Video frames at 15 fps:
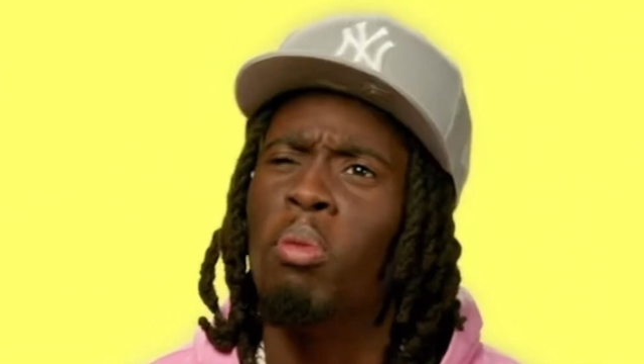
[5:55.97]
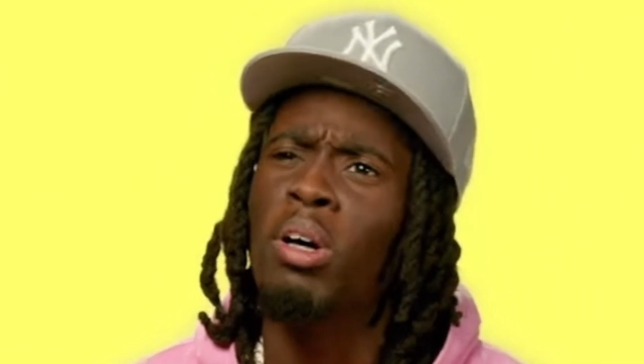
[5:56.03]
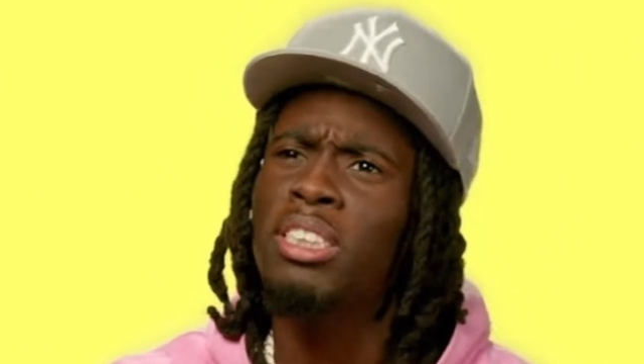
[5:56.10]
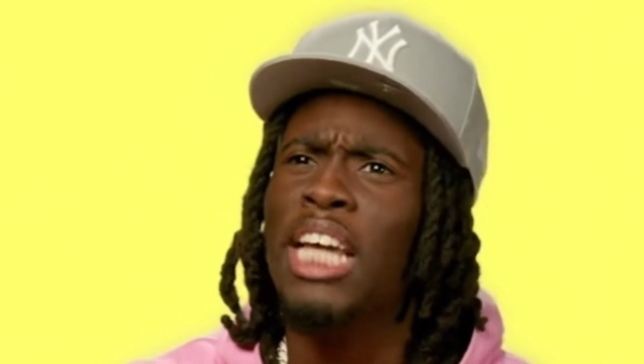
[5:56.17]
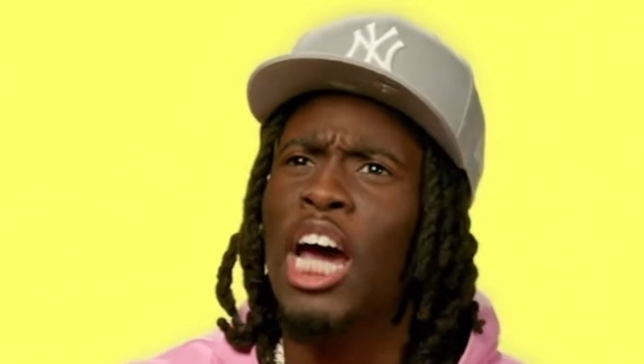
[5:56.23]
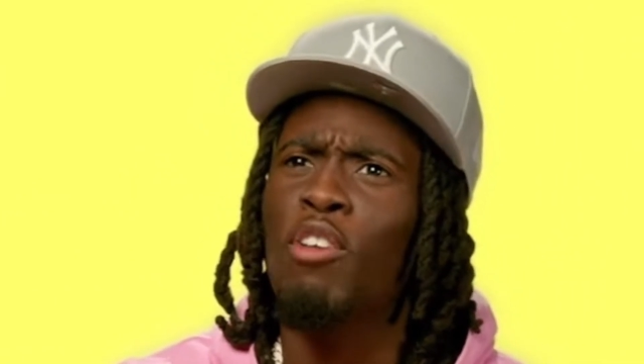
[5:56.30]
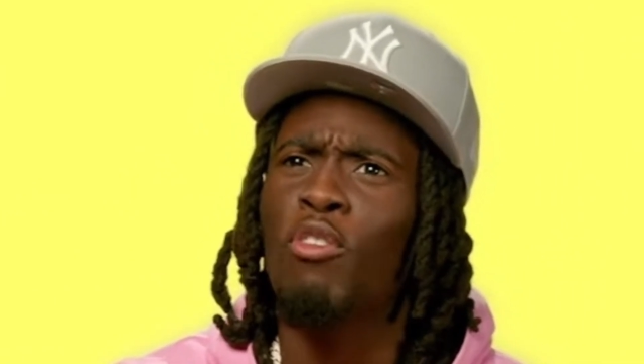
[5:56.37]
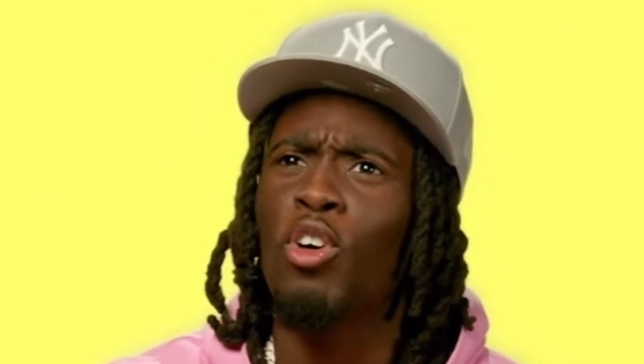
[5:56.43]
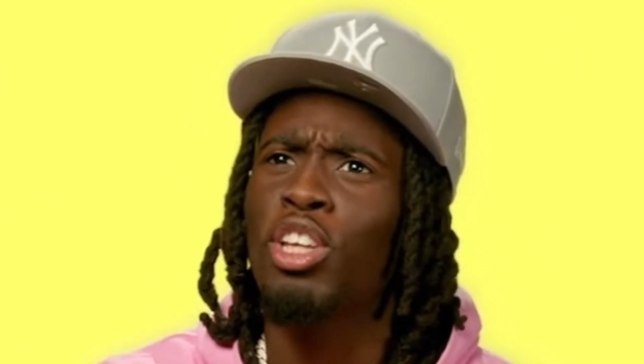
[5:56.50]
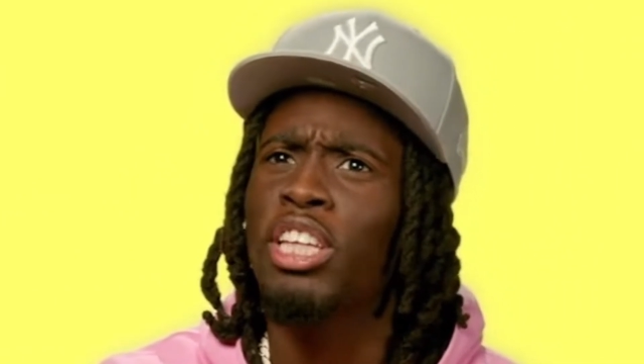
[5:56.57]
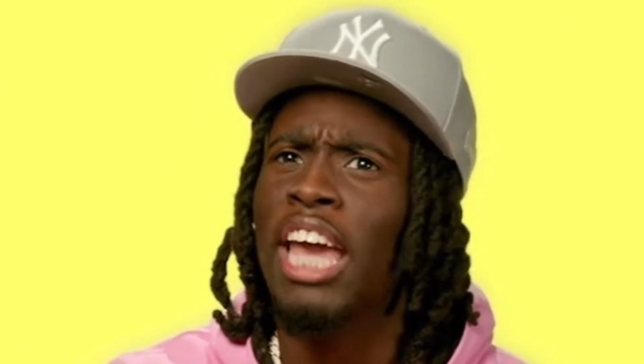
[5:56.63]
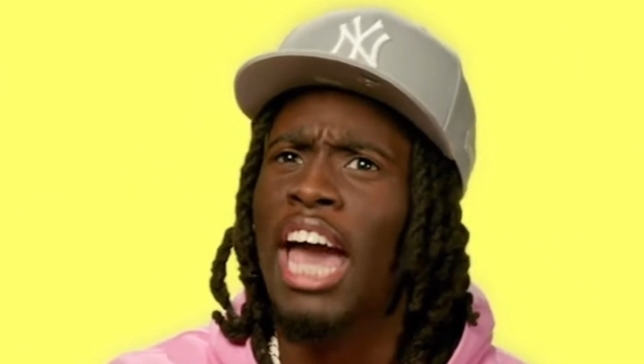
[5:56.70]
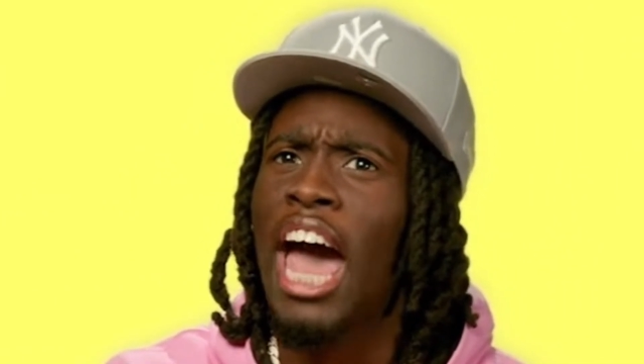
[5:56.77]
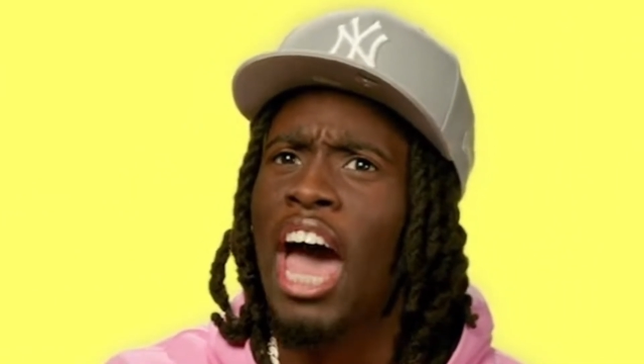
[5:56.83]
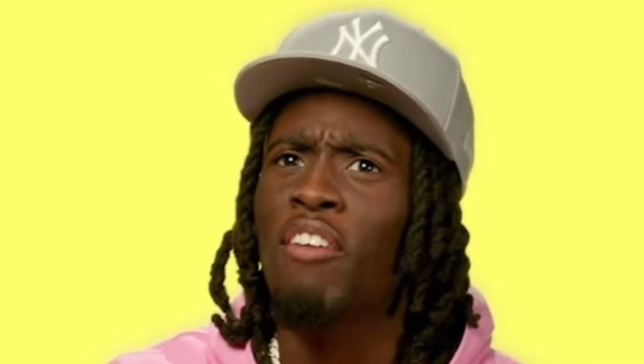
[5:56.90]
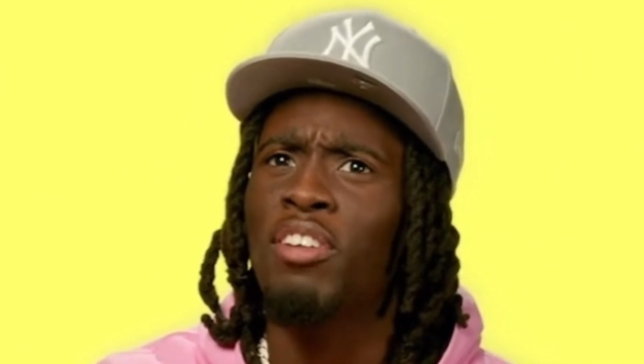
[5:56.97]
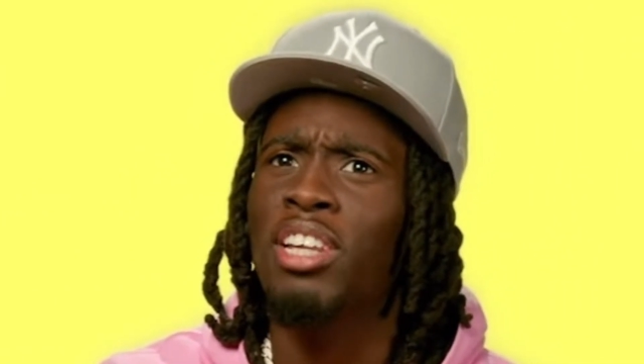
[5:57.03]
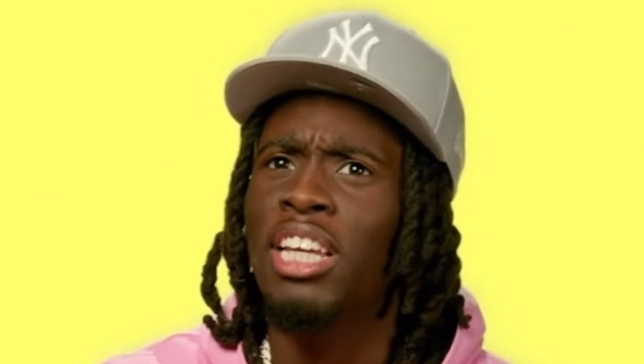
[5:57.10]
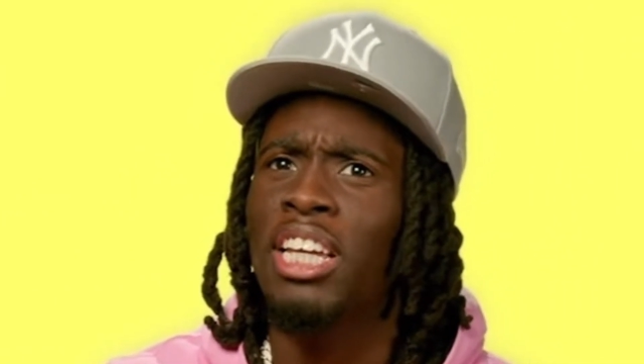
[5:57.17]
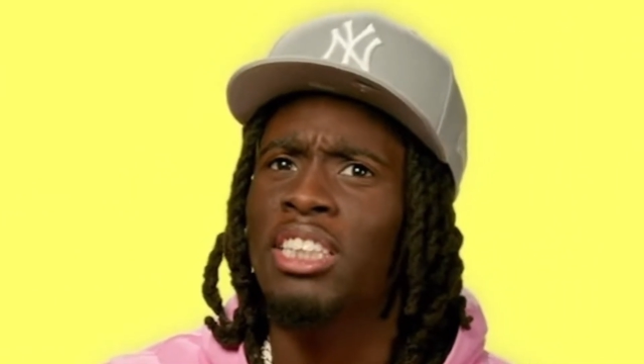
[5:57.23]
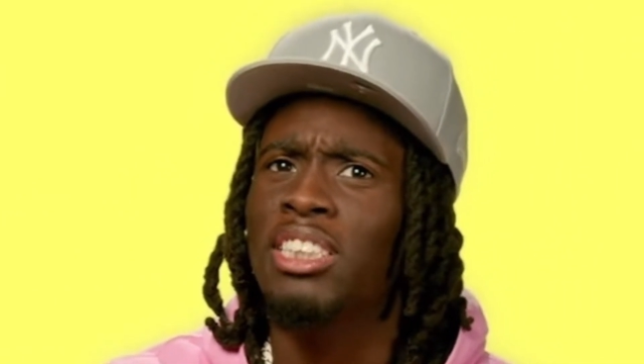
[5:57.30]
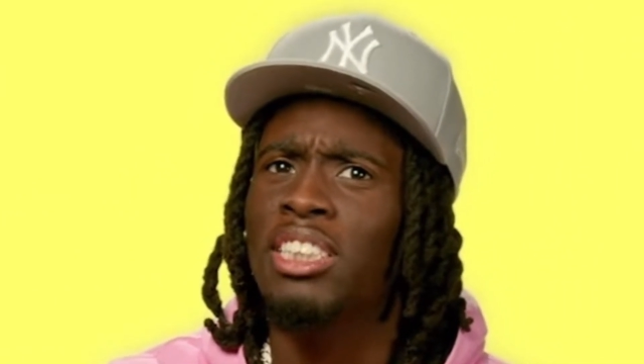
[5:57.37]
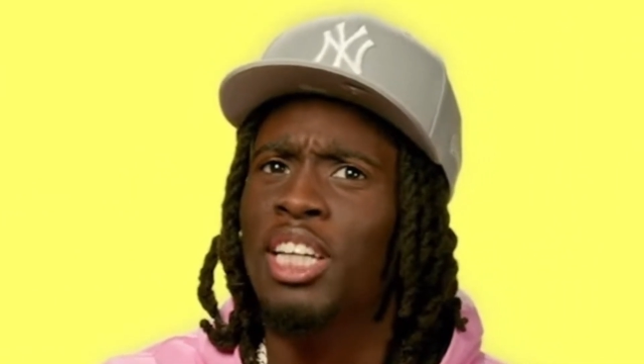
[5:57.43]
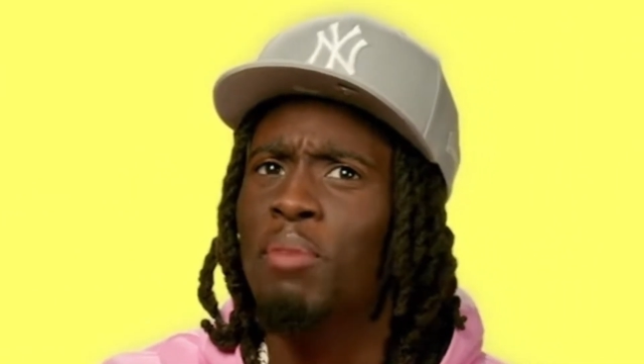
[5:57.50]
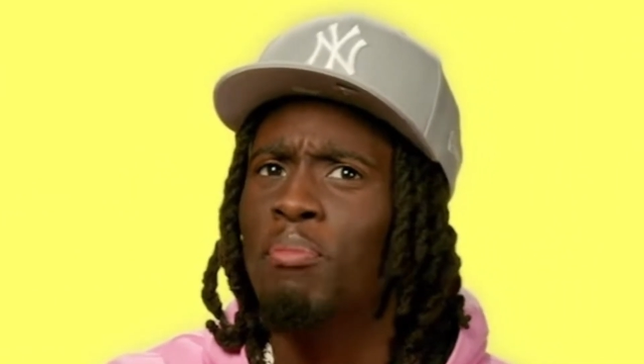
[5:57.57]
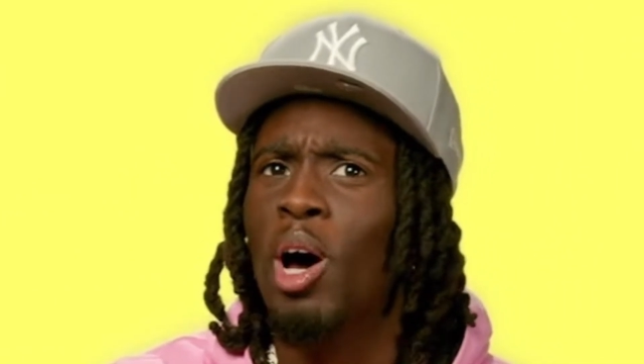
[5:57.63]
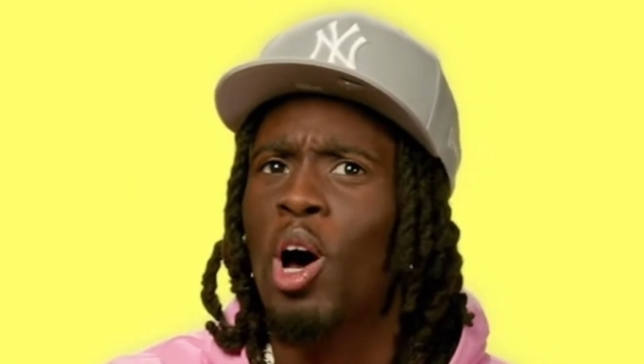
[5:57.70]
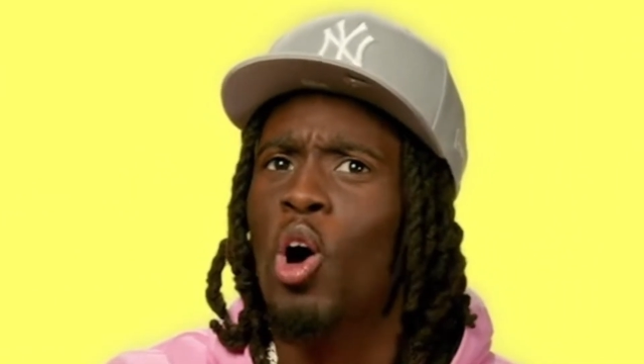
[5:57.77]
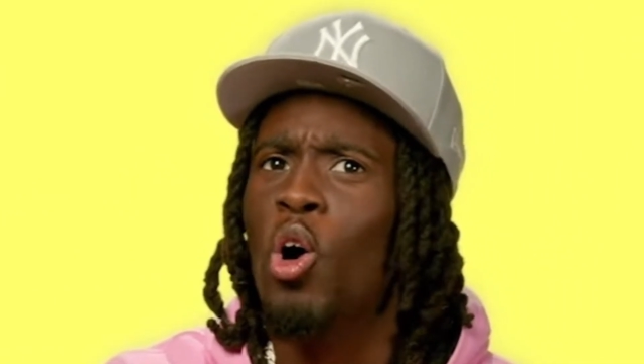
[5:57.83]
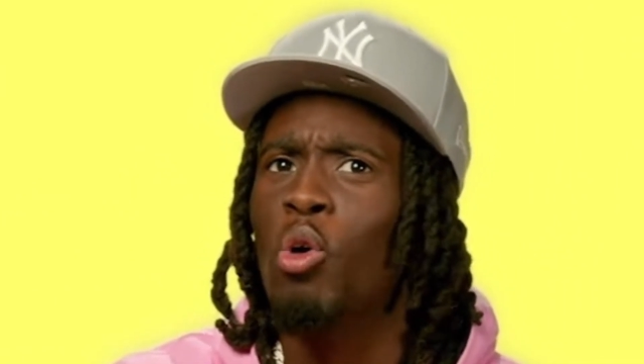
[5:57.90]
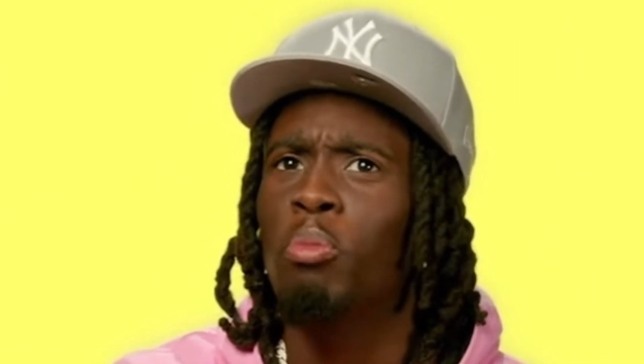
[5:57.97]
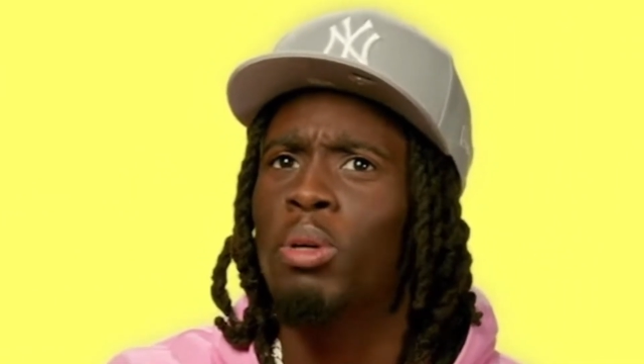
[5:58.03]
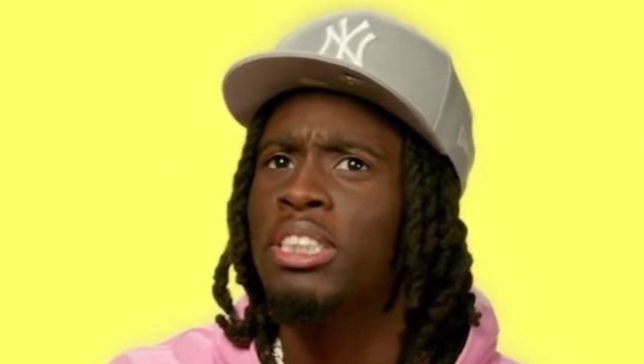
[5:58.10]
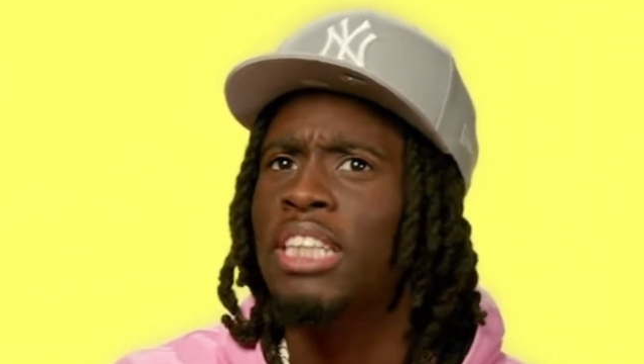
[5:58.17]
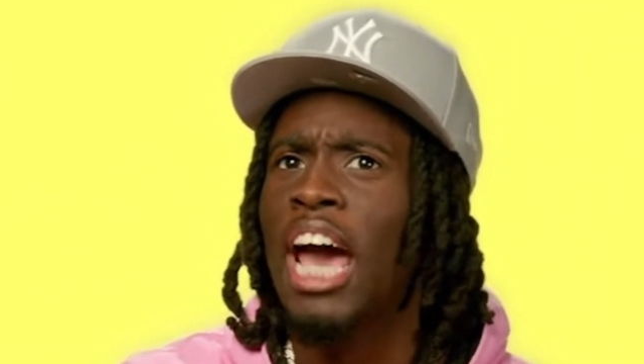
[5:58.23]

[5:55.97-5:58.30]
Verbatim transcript: bust down Rolly Avalanche, yeah, my old bitch